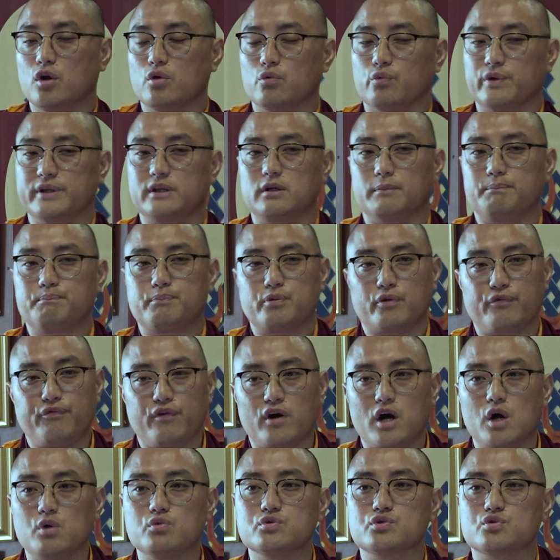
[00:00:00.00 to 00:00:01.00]
with the
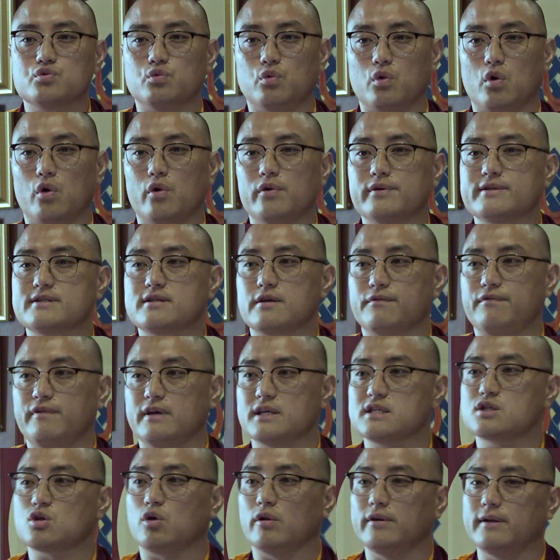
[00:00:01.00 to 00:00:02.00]
profound words of
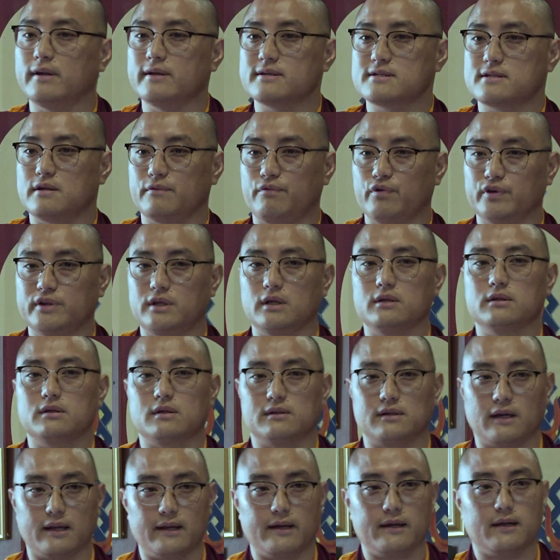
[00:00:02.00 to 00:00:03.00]
His Holiness the
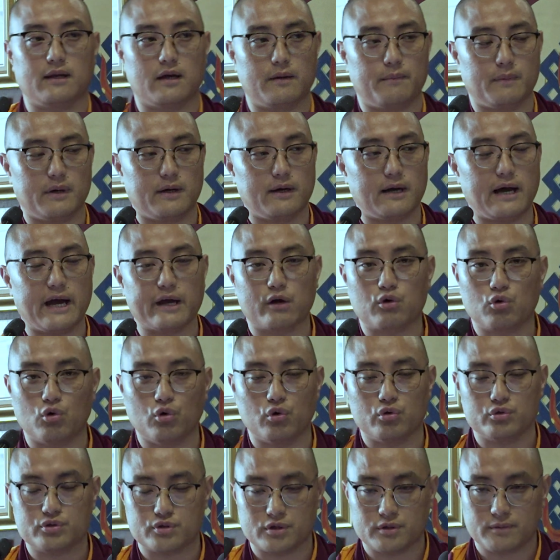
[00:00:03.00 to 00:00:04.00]
14th Dalai Lama. I
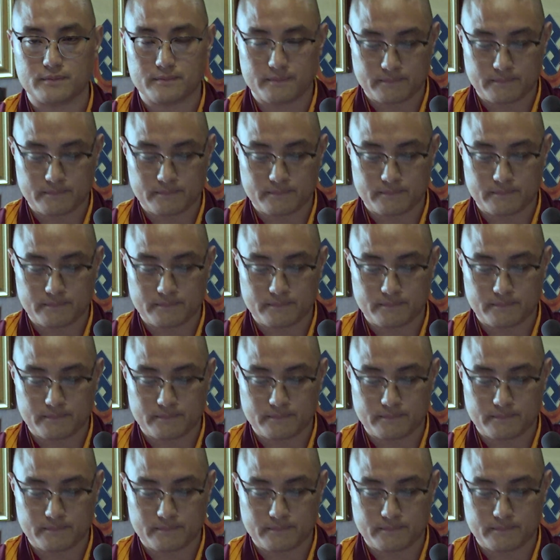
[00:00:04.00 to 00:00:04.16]
quote,